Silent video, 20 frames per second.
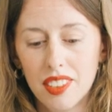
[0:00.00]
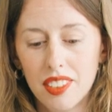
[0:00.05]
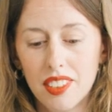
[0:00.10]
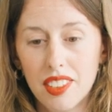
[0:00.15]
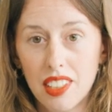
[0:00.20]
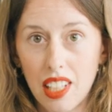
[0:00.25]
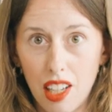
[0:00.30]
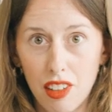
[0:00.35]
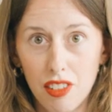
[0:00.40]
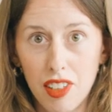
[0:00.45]

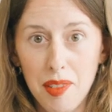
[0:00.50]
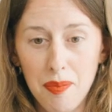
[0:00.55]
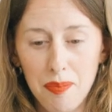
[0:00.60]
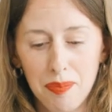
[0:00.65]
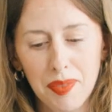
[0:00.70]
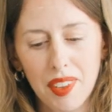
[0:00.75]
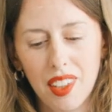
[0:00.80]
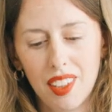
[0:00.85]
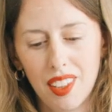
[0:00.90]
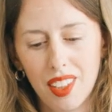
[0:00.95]

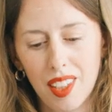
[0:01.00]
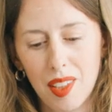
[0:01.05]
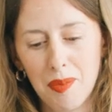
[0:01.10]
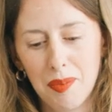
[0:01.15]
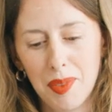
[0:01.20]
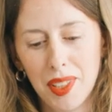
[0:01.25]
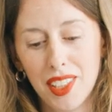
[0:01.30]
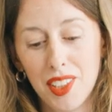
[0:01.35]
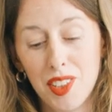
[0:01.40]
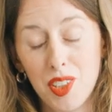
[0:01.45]
scary
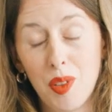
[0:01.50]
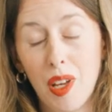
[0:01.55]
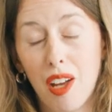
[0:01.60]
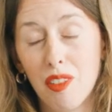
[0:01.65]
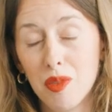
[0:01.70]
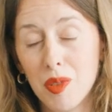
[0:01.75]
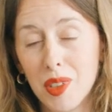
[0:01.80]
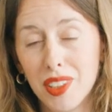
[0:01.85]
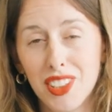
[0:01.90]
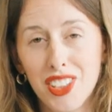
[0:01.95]
because you
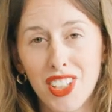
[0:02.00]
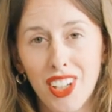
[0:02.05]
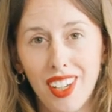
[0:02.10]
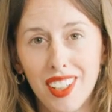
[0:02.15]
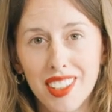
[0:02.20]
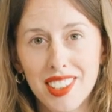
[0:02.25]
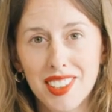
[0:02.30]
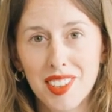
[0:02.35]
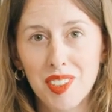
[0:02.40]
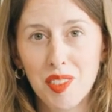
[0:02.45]
have one
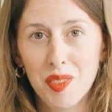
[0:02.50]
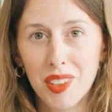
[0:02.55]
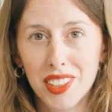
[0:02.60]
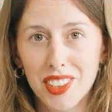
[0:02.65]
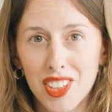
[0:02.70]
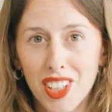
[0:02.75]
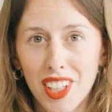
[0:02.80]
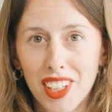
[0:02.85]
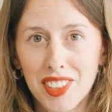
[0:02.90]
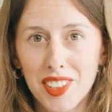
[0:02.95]
chance and
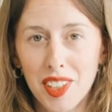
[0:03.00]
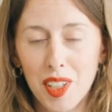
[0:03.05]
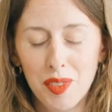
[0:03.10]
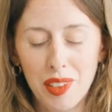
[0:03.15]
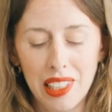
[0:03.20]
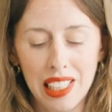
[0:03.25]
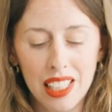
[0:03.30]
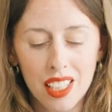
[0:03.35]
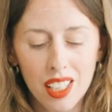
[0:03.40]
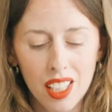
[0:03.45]
one chance
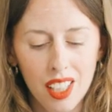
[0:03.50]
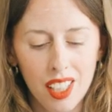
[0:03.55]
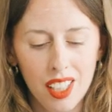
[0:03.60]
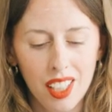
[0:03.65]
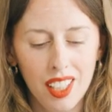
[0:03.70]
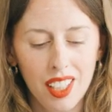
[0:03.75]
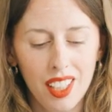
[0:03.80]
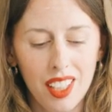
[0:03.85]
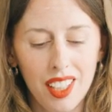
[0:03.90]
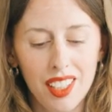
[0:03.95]
only
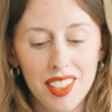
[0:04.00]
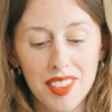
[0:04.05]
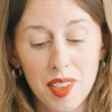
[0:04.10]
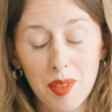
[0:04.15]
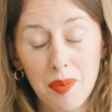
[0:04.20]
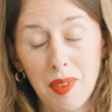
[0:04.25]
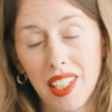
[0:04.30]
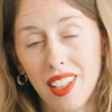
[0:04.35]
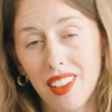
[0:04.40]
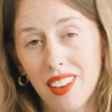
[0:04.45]

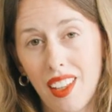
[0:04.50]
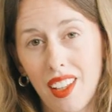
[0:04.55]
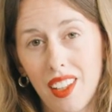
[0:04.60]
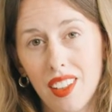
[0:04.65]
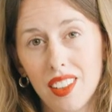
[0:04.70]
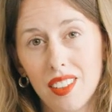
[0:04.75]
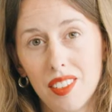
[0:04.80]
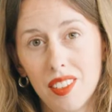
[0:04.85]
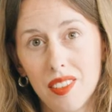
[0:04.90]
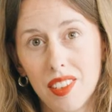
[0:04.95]
to make
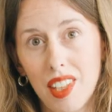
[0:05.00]
that